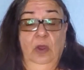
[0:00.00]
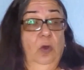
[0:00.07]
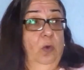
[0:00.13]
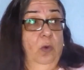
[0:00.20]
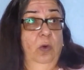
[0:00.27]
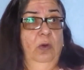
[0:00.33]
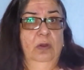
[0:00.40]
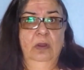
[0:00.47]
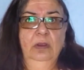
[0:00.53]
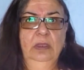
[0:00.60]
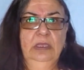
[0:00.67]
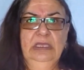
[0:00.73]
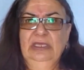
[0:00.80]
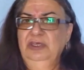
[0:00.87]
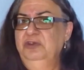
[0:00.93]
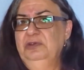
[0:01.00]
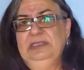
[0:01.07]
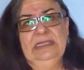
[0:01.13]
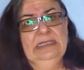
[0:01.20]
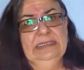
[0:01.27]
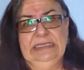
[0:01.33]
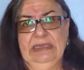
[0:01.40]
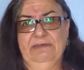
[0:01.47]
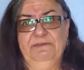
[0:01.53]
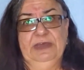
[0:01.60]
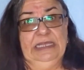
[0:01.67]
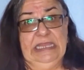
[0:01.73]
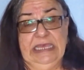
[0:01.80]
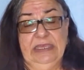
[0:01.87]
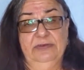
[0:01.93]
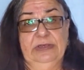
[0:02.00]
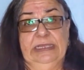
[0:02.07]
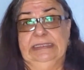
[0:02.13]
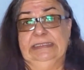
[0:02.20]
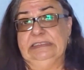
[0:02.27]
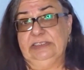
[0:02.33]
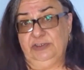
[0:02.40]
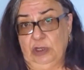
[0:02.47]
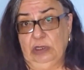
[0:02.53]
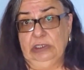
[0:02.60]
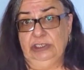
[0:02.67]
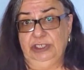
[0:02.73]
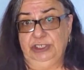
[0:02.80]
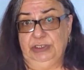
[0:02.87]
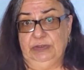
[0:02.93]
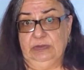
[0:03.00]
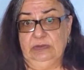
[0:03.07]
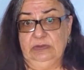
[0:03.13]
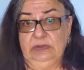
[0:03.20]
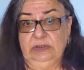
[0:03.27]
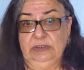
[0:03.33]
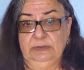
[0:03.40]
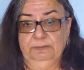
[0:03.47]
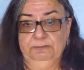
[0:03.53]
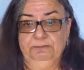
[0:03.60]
Or you didn't give clear instructions.